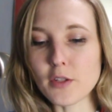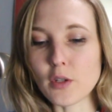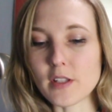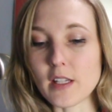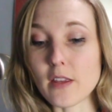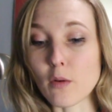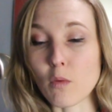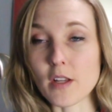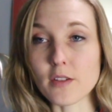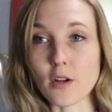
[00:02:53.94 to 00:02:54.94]
You could see there
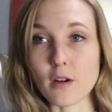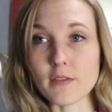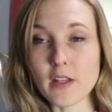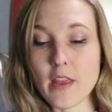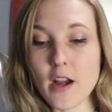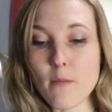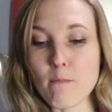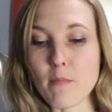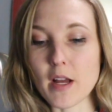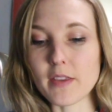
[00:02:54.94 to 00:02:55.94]
was curves in there,
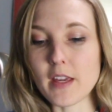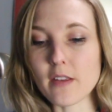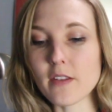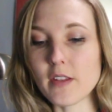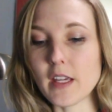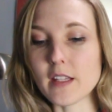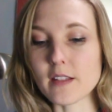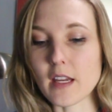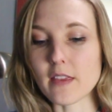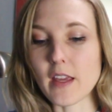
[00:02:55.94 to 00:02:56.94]
but the other thing
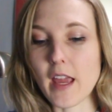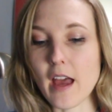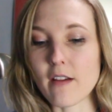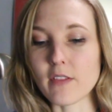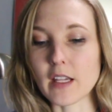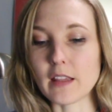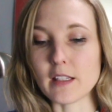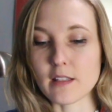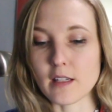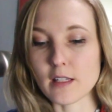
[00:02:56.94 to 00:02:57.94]
is like they have like
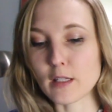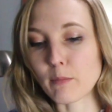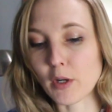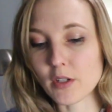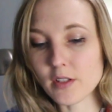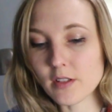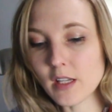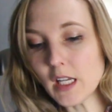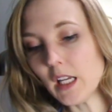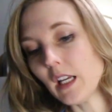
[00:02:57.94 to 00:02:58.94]
this disperse
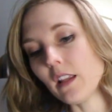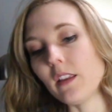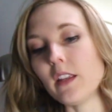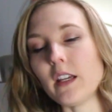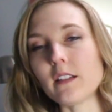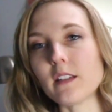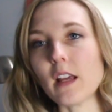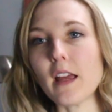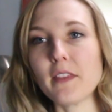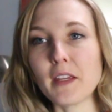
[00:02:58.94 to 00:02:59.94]
that
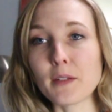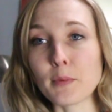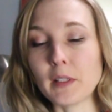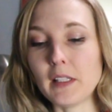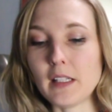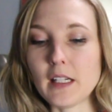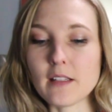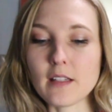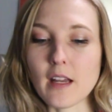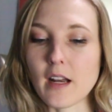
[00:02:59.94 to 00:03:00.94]
I think is really
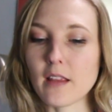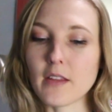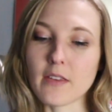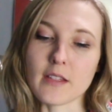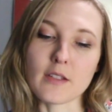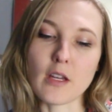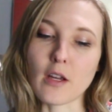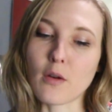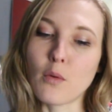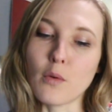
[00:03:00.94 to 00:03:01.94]
neat, and I think that's a
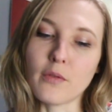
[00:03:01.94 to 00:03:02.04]
cool